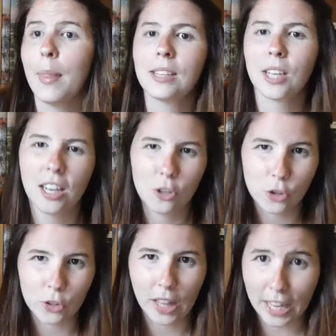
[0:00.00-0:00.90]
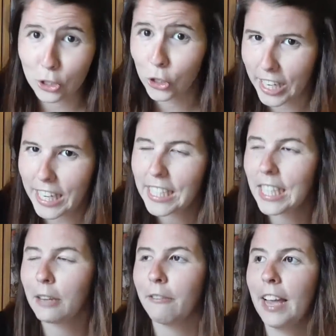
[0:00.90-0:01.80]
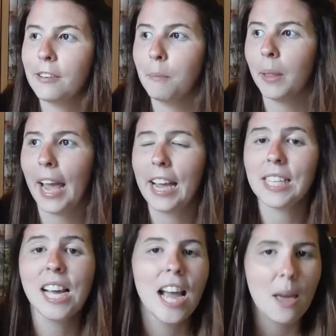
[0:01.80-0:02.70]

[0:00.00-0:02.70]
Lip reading: And that's the kind of tricks that the Phantom plays,